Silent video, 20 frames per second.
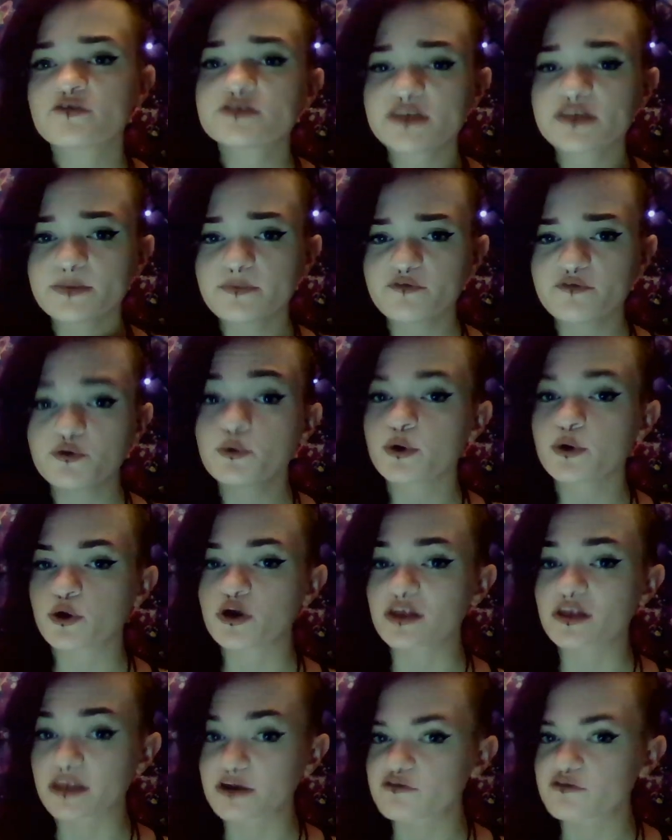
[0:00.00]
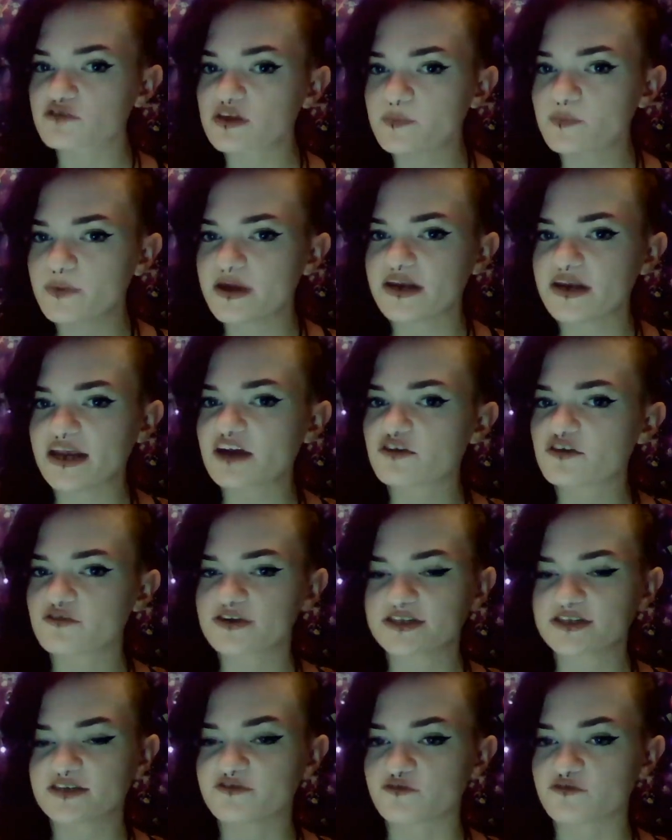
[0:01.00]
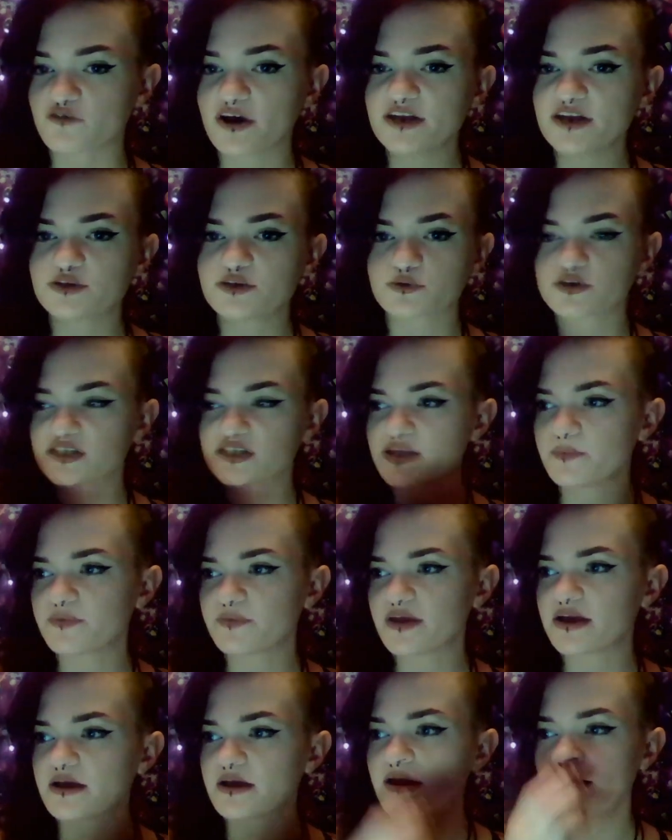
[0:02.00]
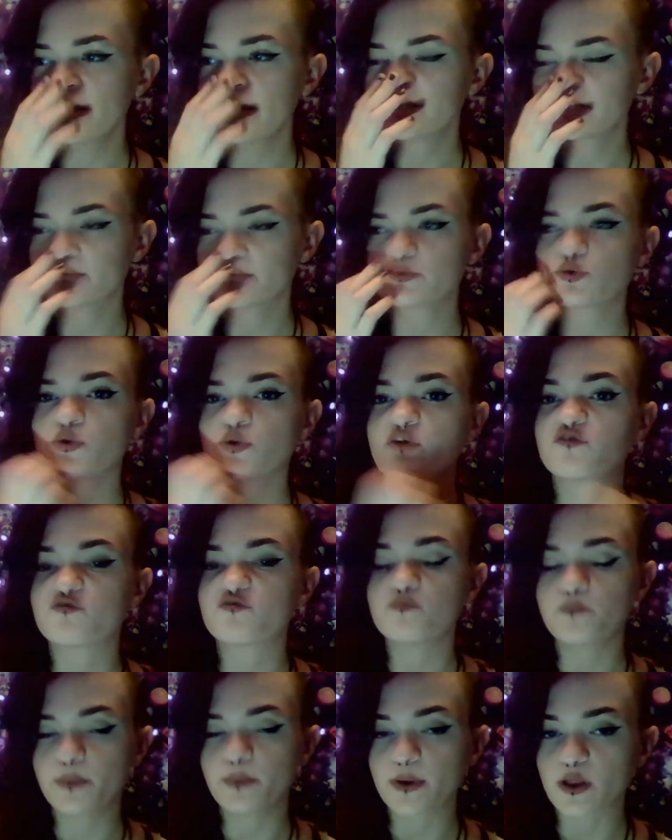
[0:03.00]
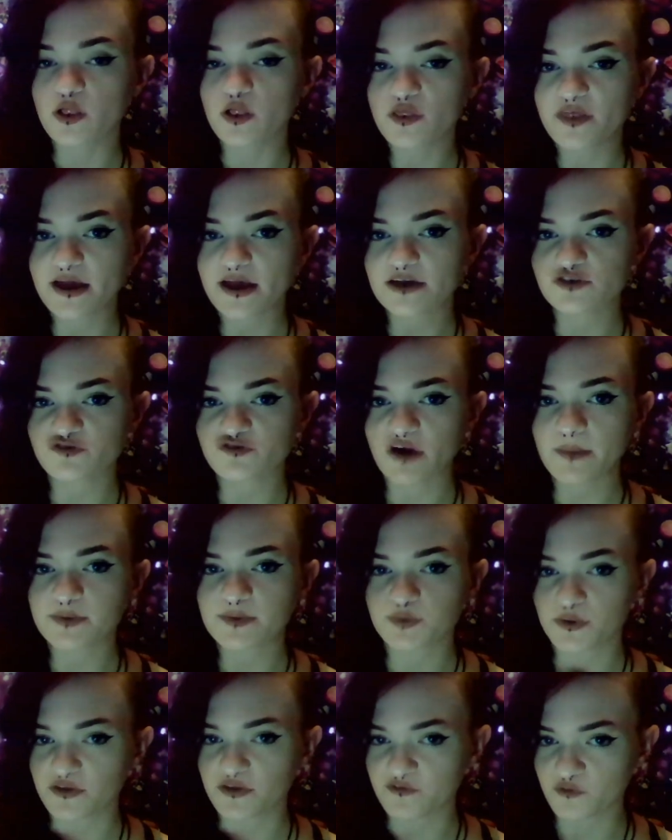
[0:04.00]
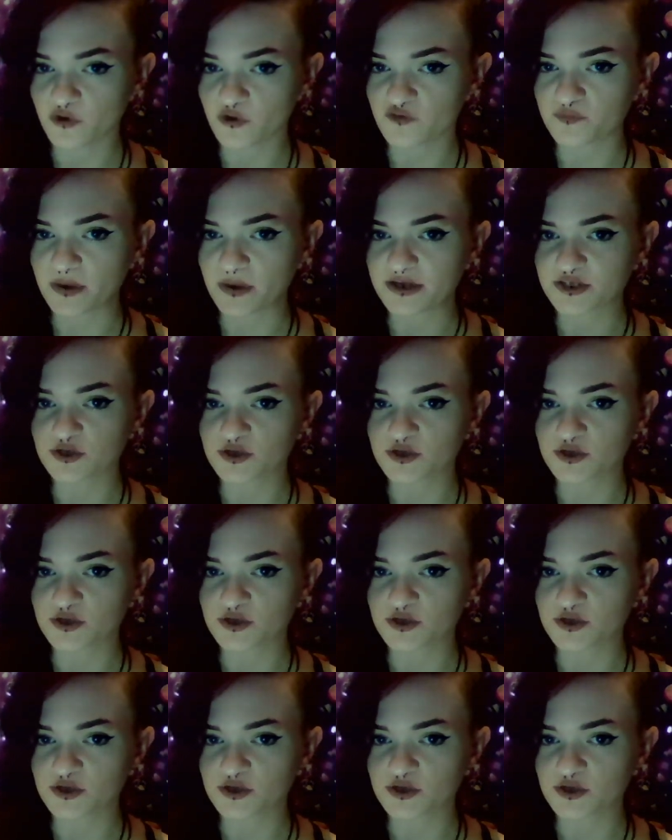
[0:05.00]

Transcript: For some of you, it could literally be an increase of rent or something, some sort of bill that drops, with the Four of